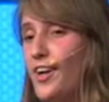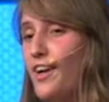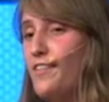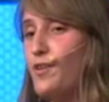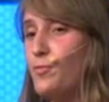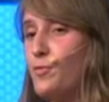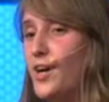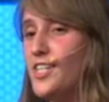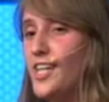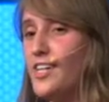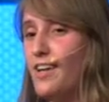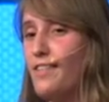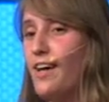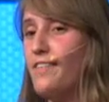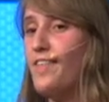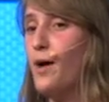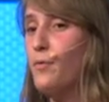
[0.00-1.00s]
on this project, I
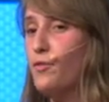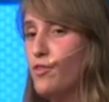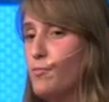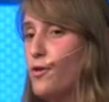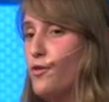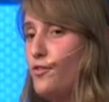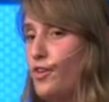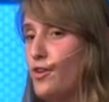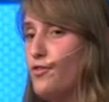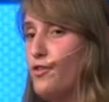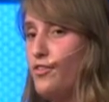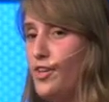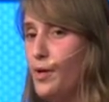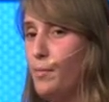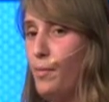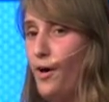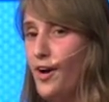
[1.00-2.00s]
thought that was the most
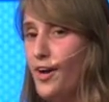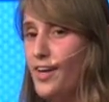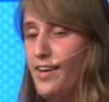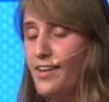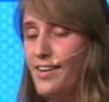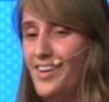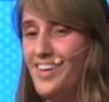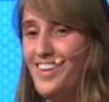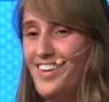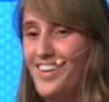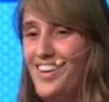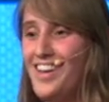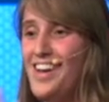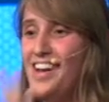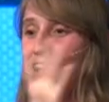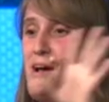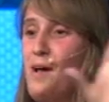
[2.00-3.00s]
interesting part.
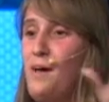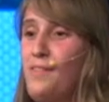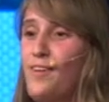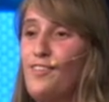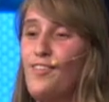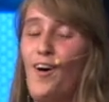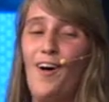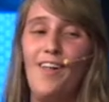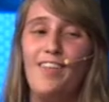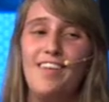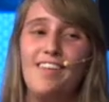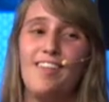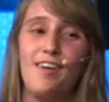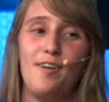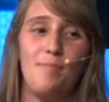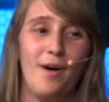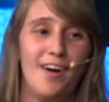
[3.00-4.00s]
There's all these
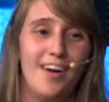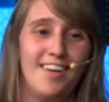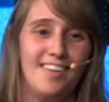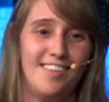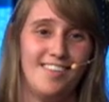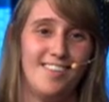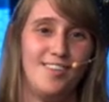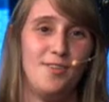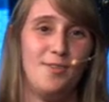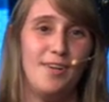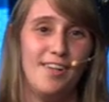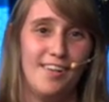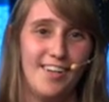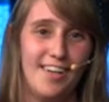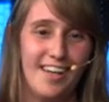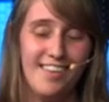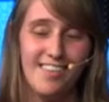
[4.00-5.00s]
other parts to an
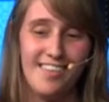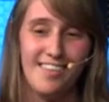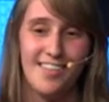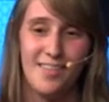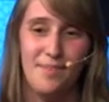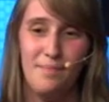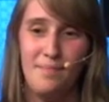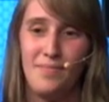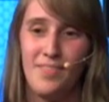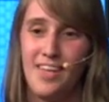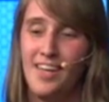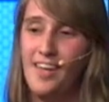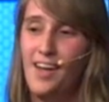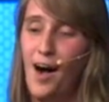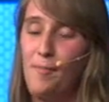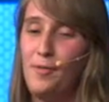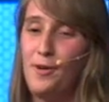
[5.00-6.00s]
alerting system
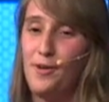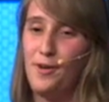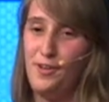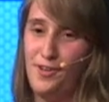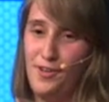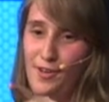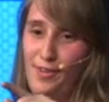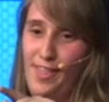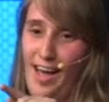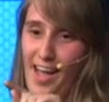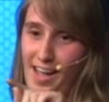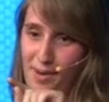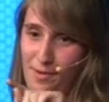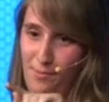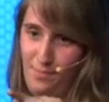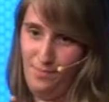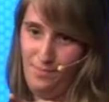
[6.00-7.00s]
in order to do
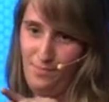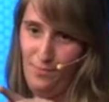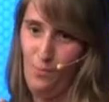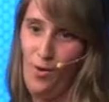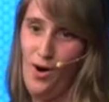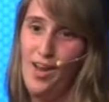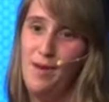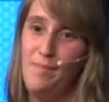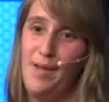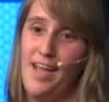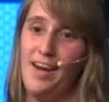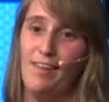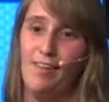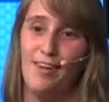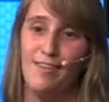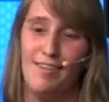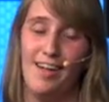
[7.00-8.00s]
that one main
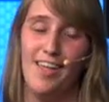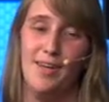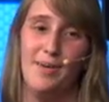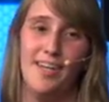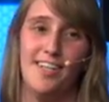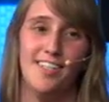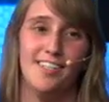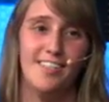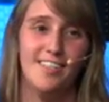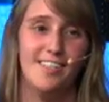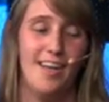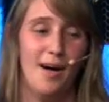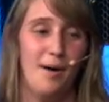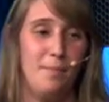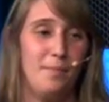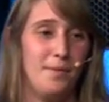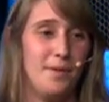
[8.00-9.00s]
alert evaluation
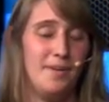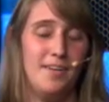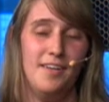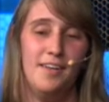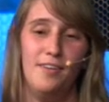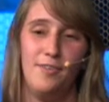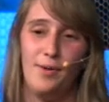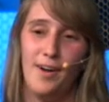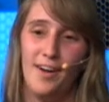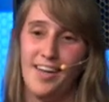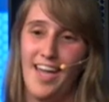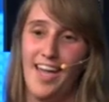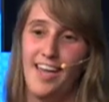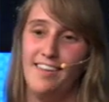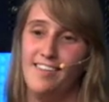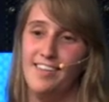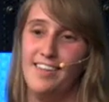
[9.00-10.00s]
step. So in our
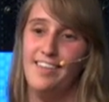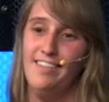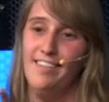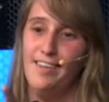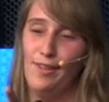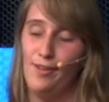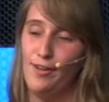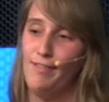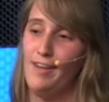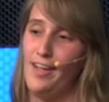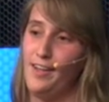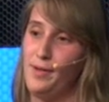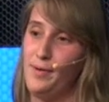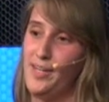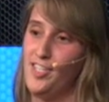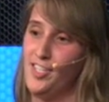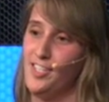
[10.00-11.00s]
case, the alert
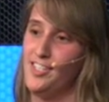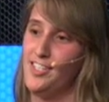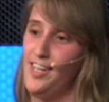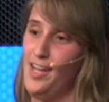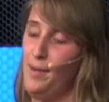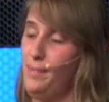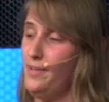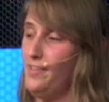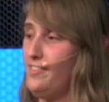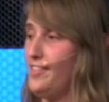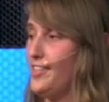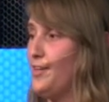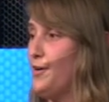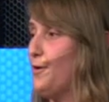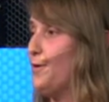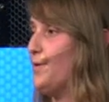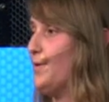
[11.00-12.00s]
evaluation step is to
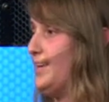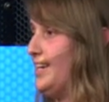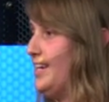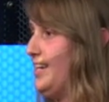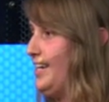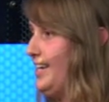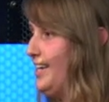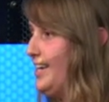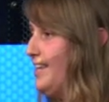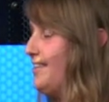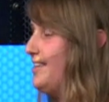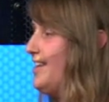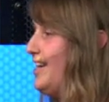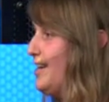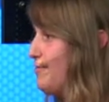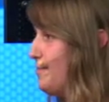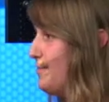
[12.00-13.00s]
go get the
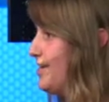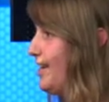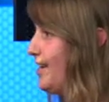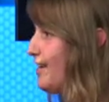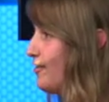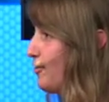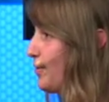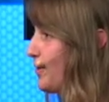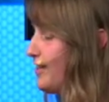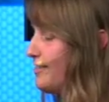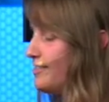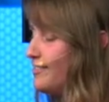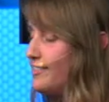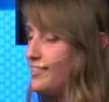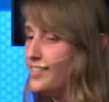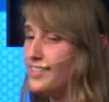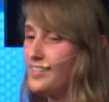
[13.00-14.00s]
data from the data source